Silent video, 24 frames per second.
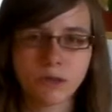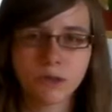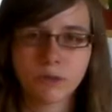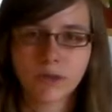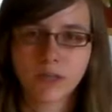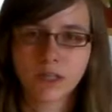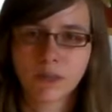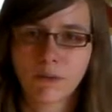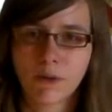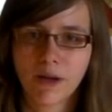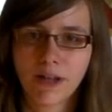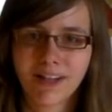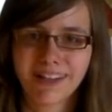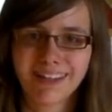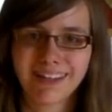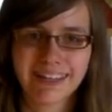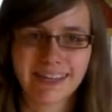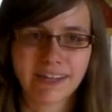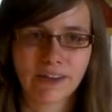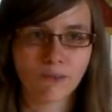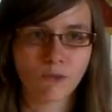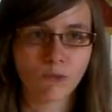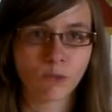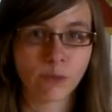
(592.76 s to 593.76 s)
work really well
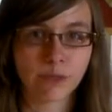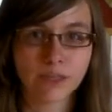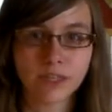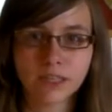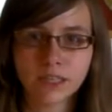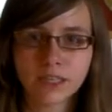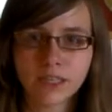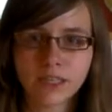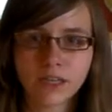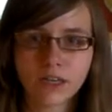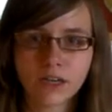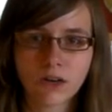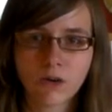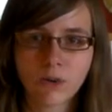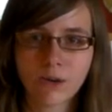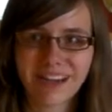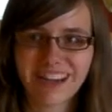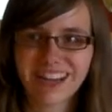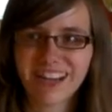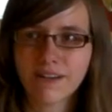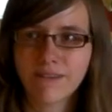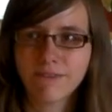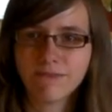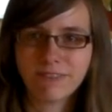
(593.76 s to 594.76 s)
in really
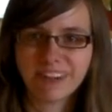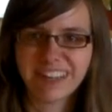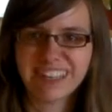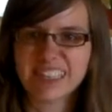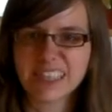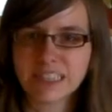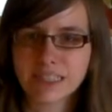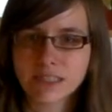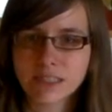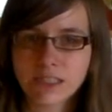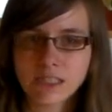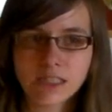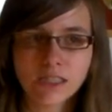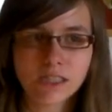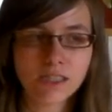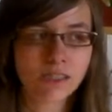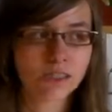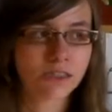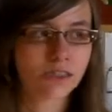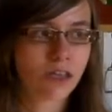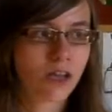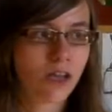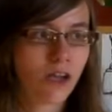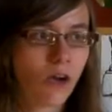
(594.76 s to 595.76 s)
quick fight
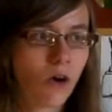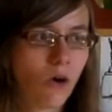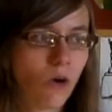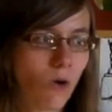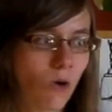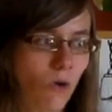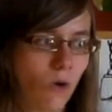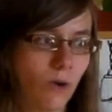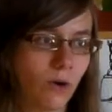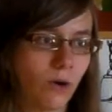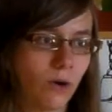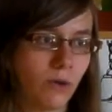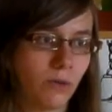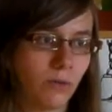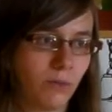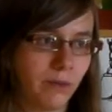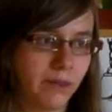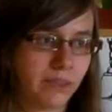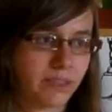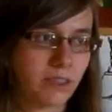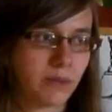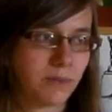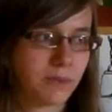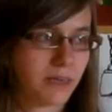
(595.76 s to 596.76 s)
scenes, or
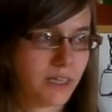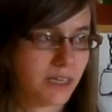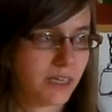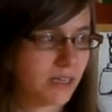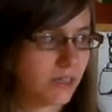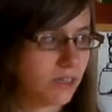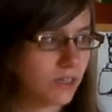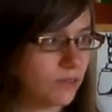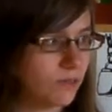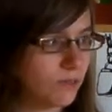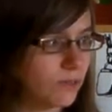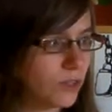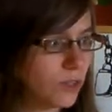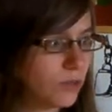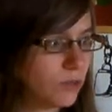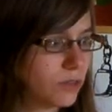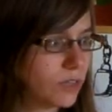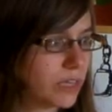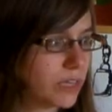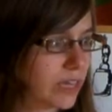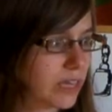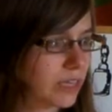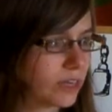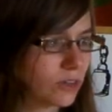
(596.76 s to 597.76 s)
when something is
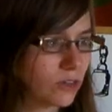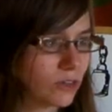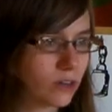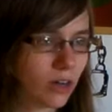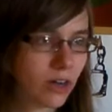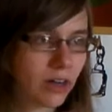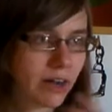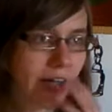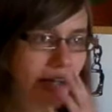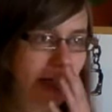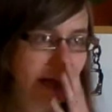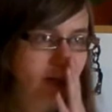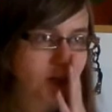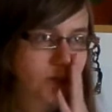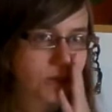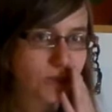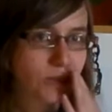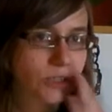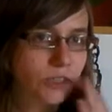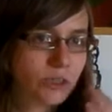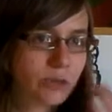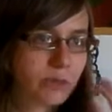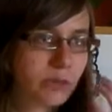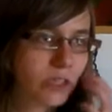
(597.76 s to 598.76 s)
confusing and you're not
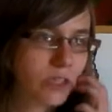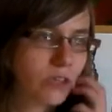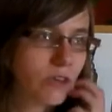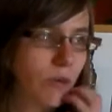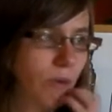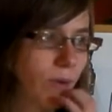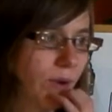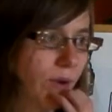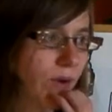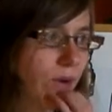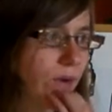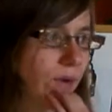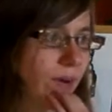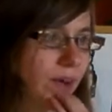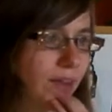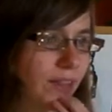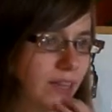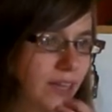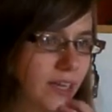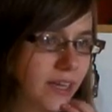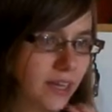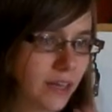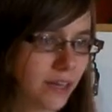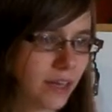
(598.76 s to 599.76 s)
actually sure what's going
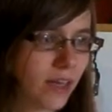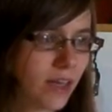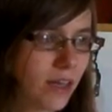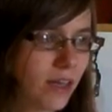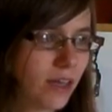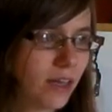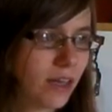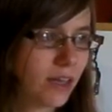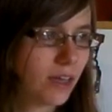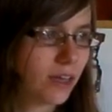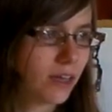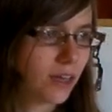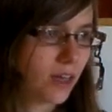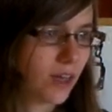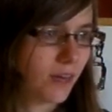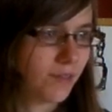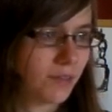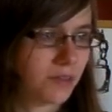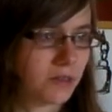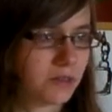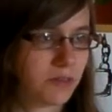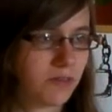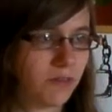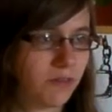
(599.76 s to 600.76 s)
on, like if
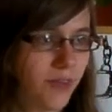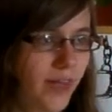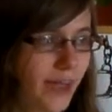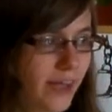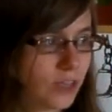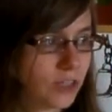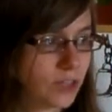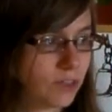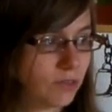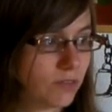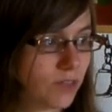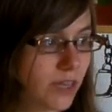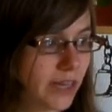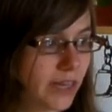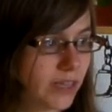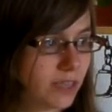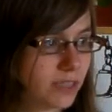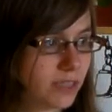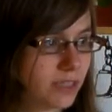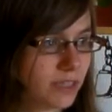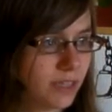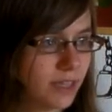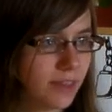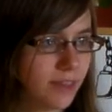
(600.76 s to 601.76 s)
there's a flash of
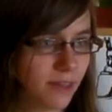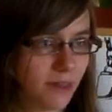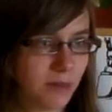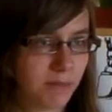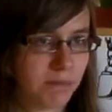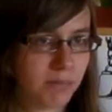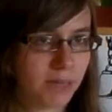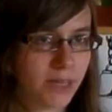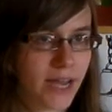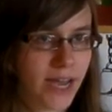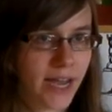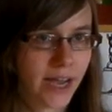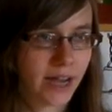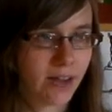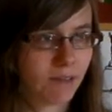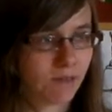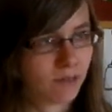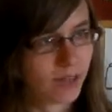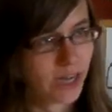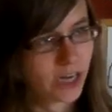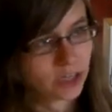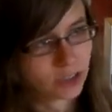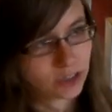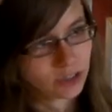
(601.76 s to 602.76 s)
light, then black,
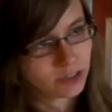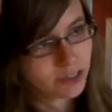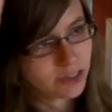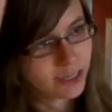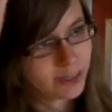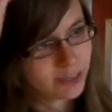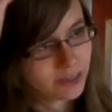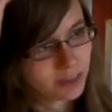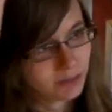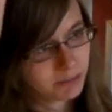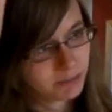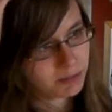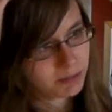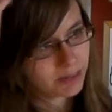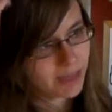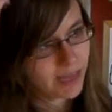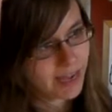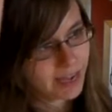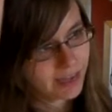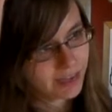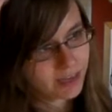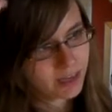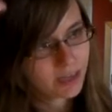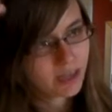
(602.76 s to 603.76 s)
flash of light,
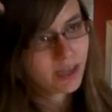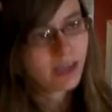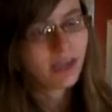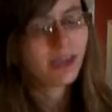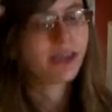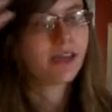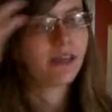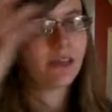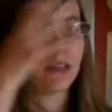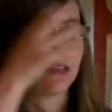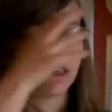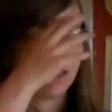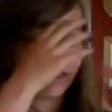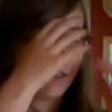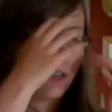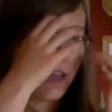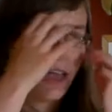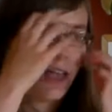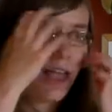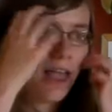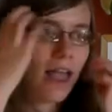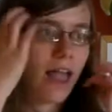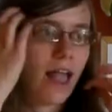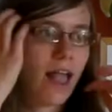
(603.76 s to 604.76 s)
black, and
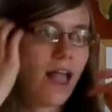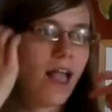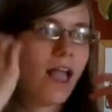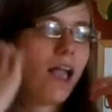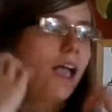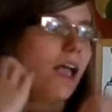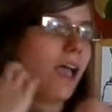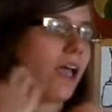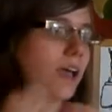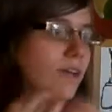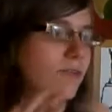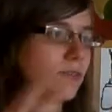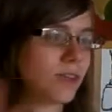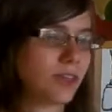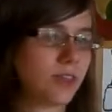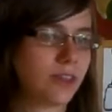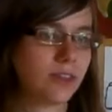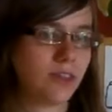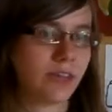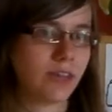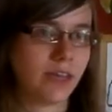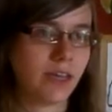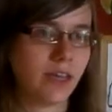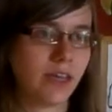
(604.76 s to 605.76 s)

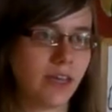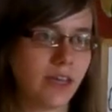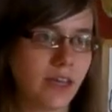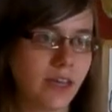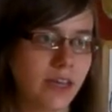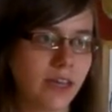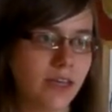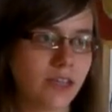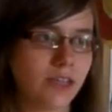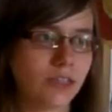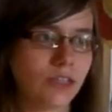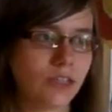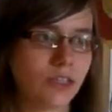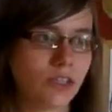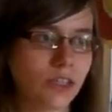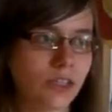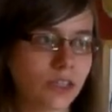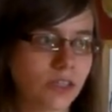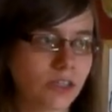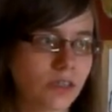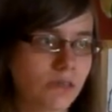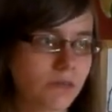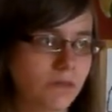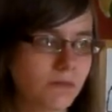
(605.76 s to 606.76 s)
everything is
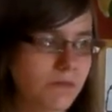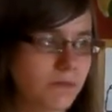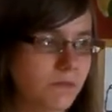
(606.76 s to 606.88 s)
just